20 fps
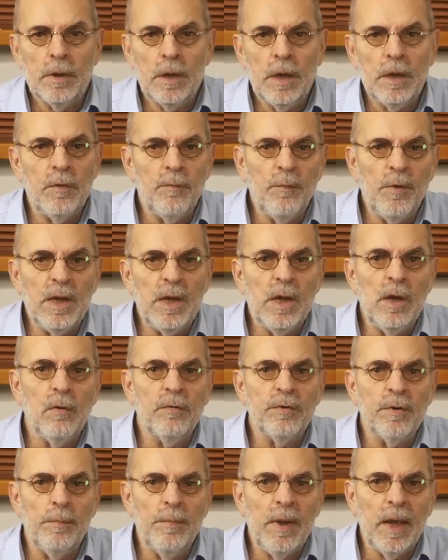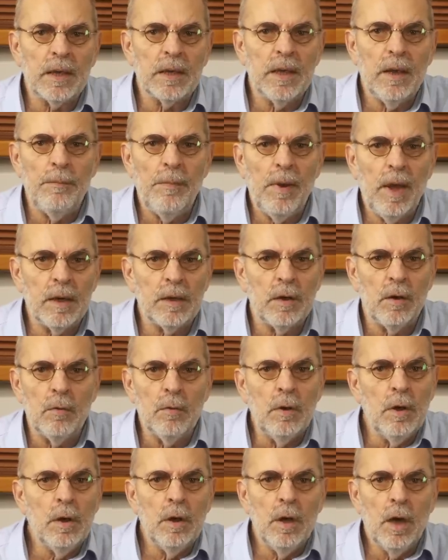In the video of the Magna
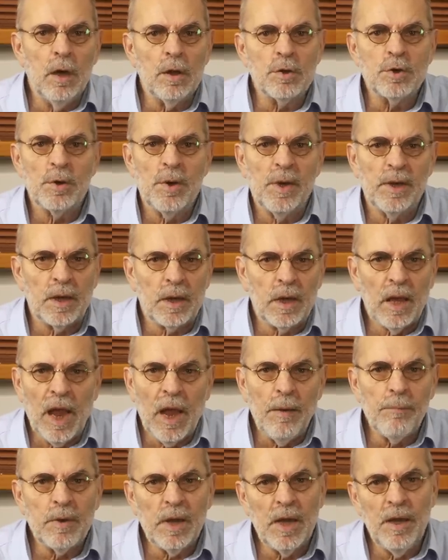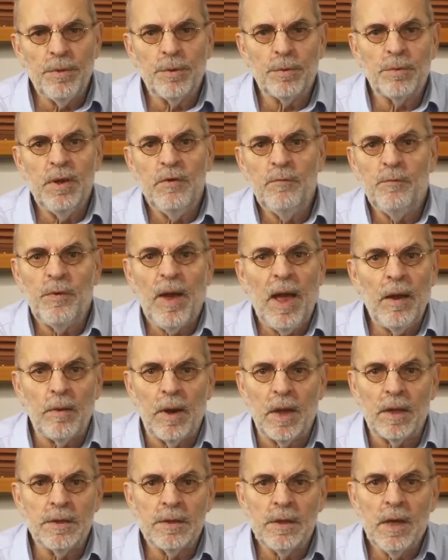Mano Ultra MK3
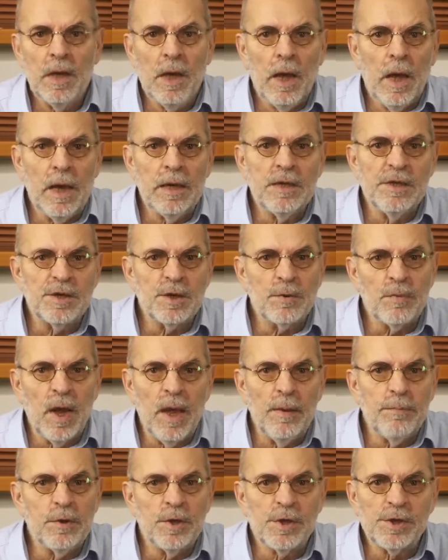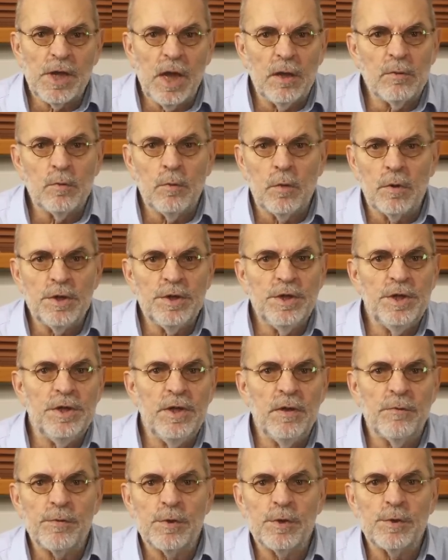Farad, I described the sound quality
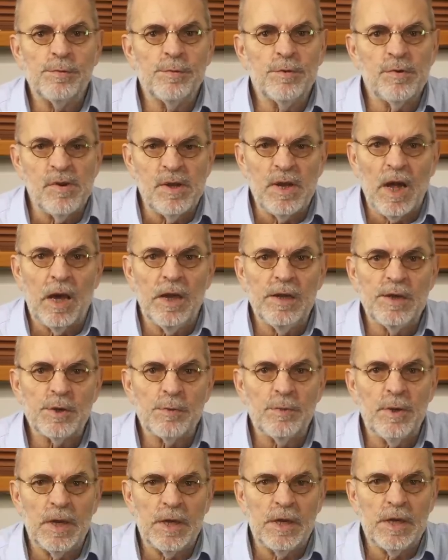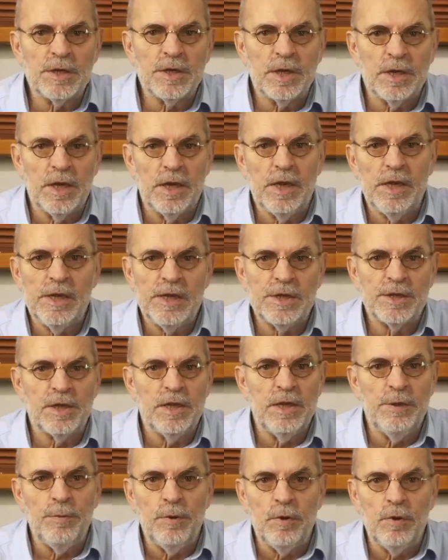difference between I2S and AES
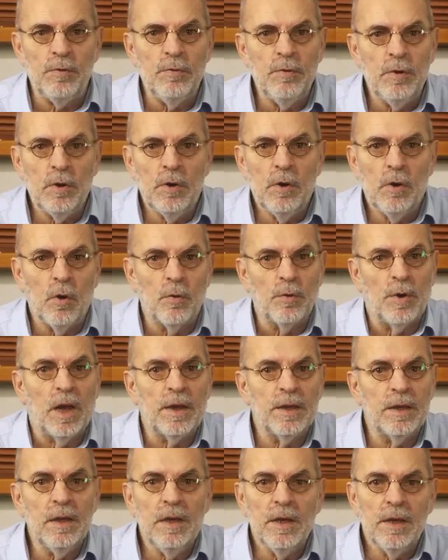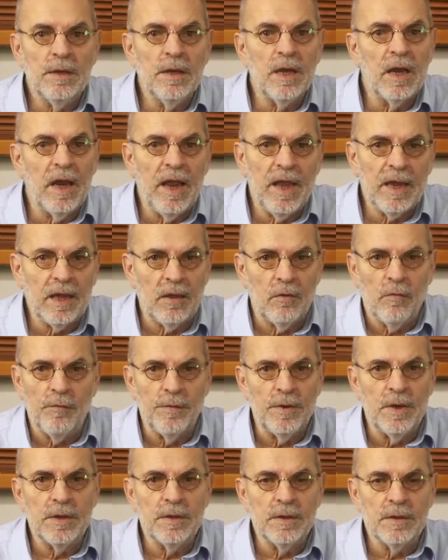EBU, or rather the lack
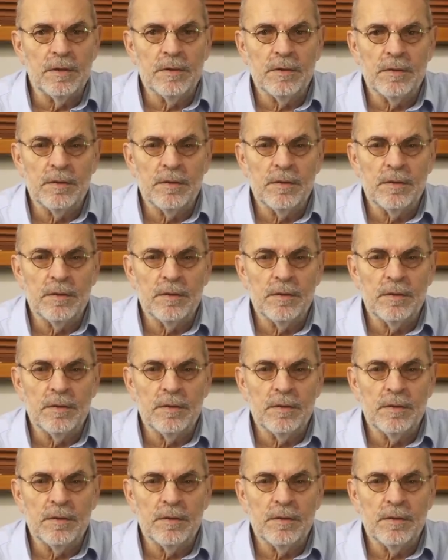of it.